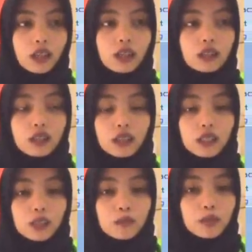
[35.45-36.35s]

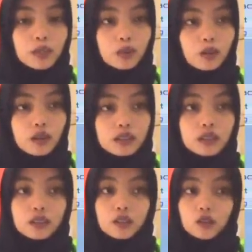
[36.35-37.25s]
learning video as a
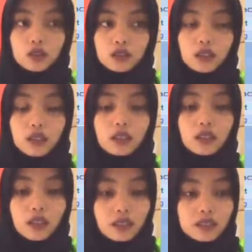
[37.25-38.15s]
teacher in
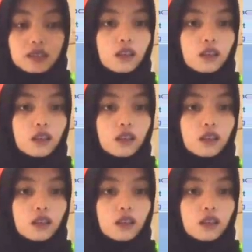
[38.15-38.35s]
class.